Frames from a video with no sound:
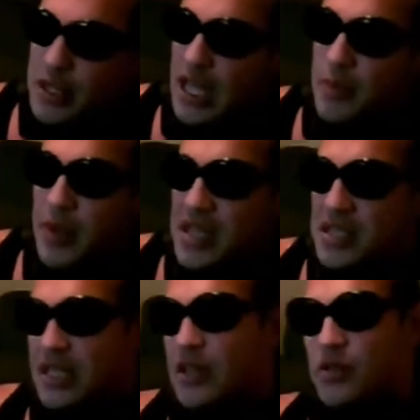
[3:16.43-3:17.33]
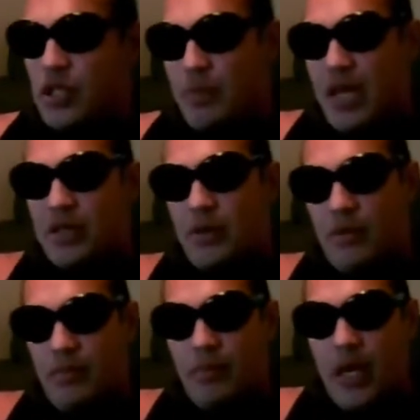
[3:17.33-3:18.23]
But like basically it was just
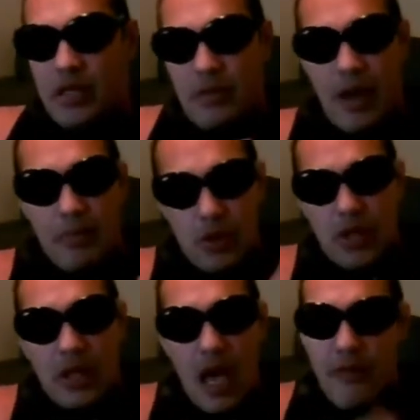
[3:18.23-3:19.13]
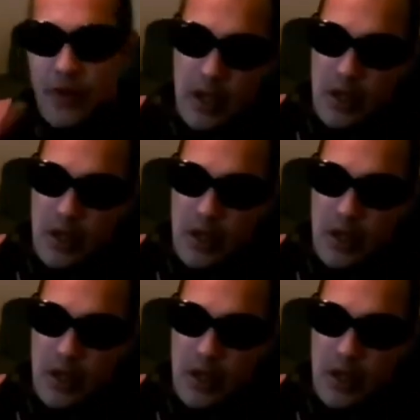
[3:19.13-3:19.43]
basically my music life